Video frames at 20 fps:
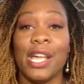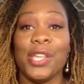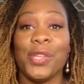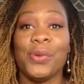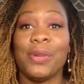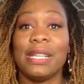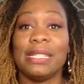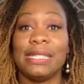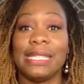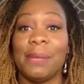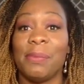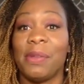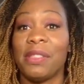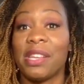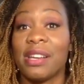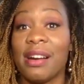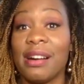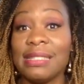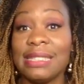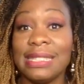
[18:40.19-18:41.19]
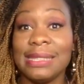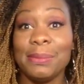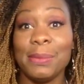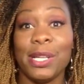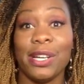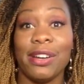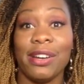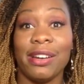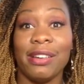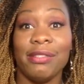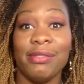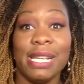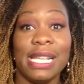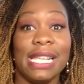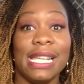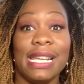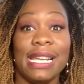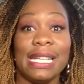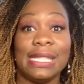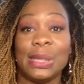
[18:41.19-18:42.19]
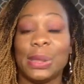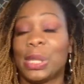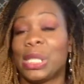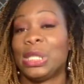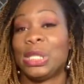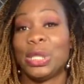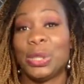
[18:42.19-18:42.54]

you can say, but the customer really is looking